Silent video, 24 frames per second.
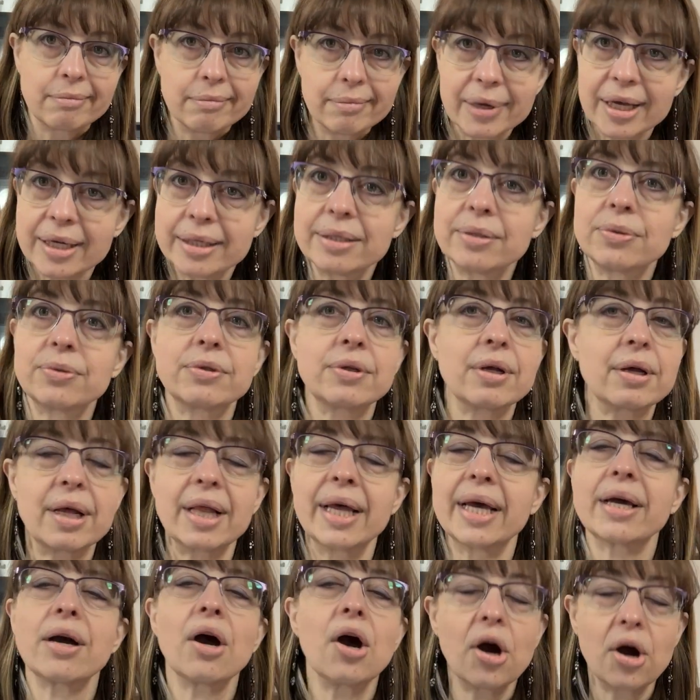It's
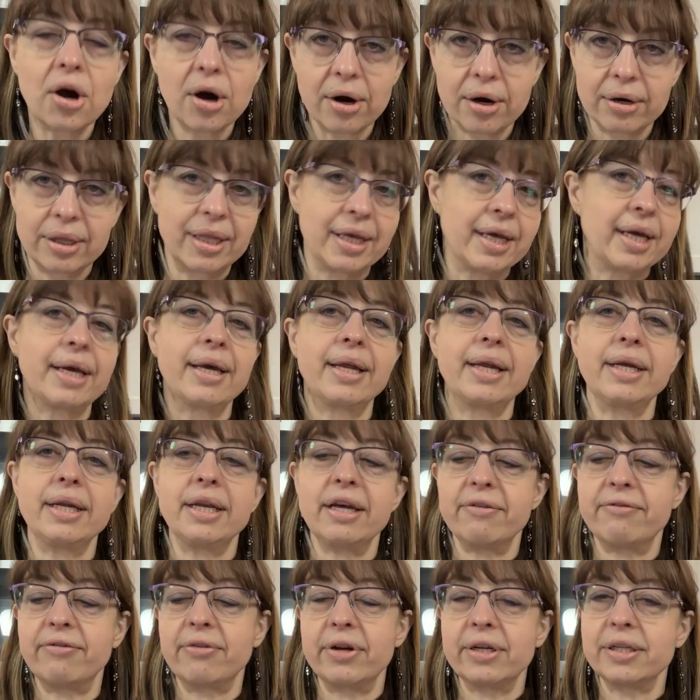like hardly any
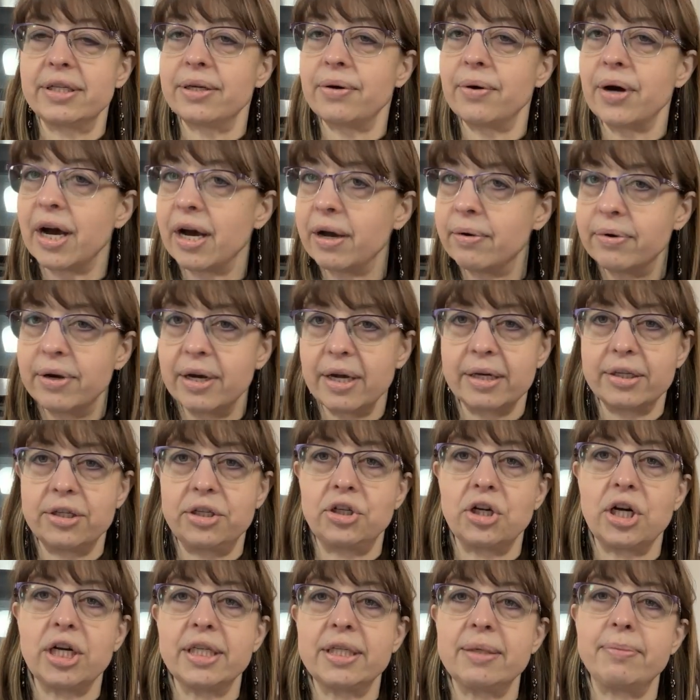different. So I would not
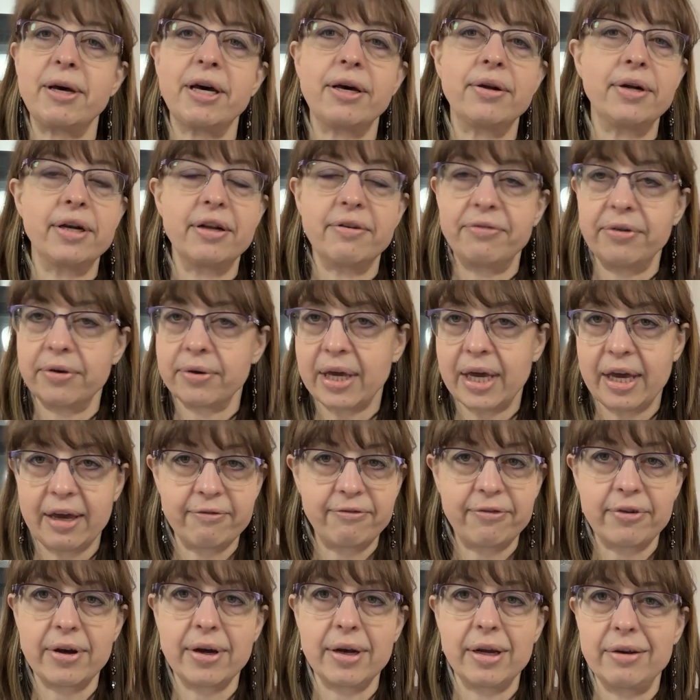stress about it if you can't
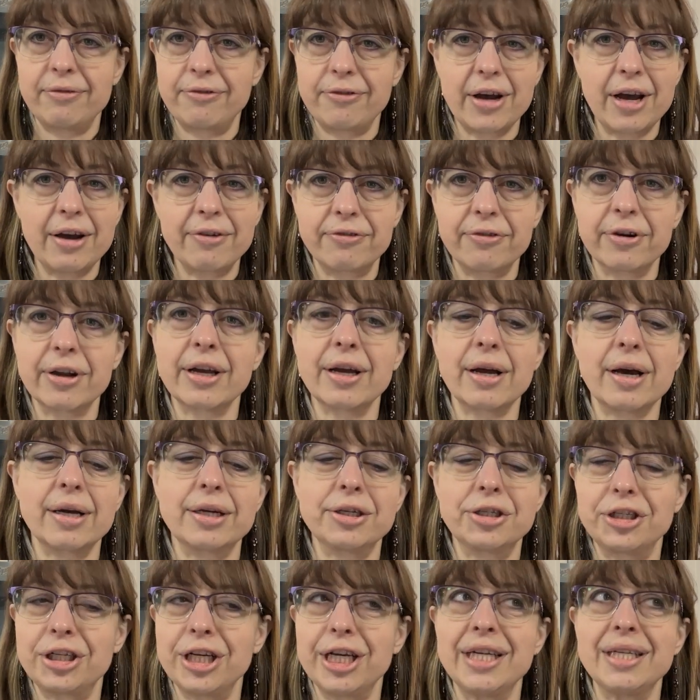find fat-free
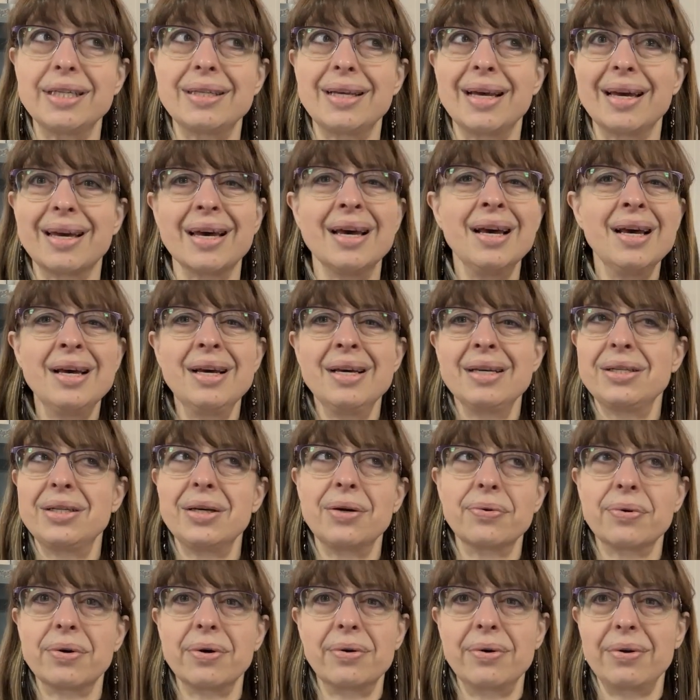cottage cheese. Like,
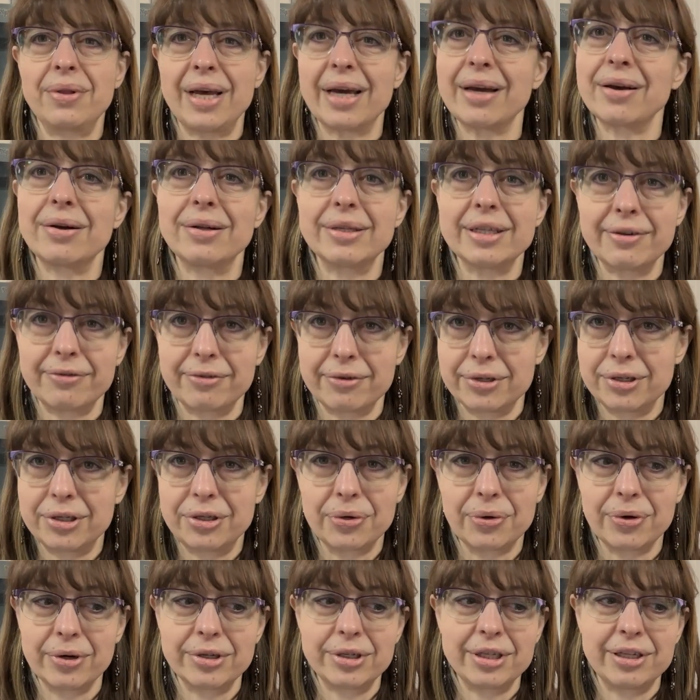don't go to like all different
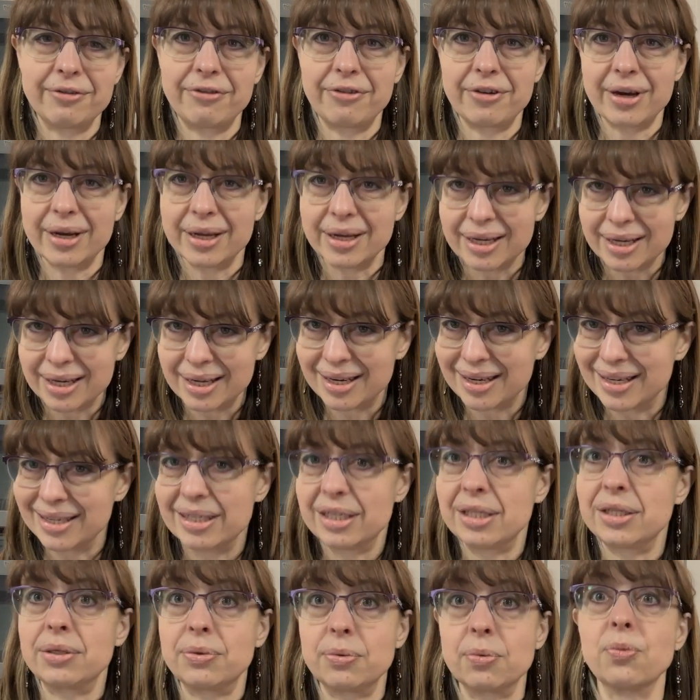stores to find it.
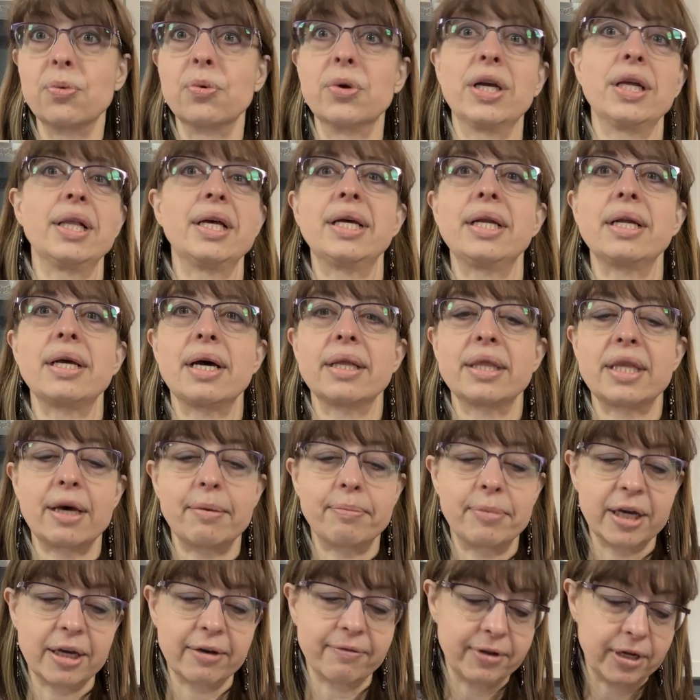It's really not that
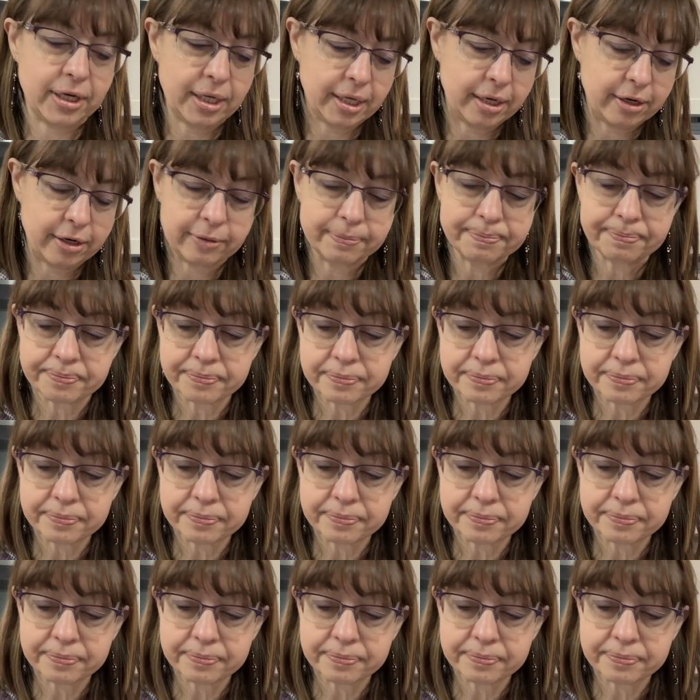big of a deal.